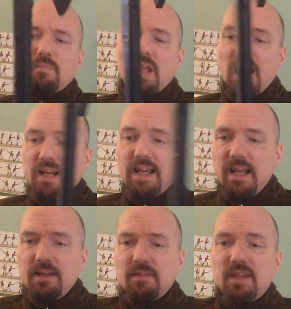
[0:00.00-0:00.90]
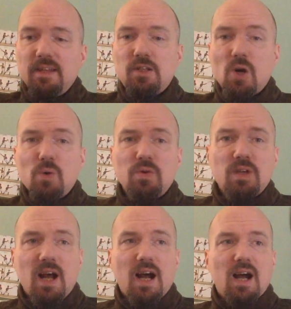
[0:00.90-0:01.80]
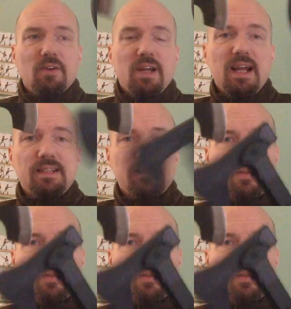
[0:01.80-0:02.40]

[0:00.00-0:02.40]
again, they are as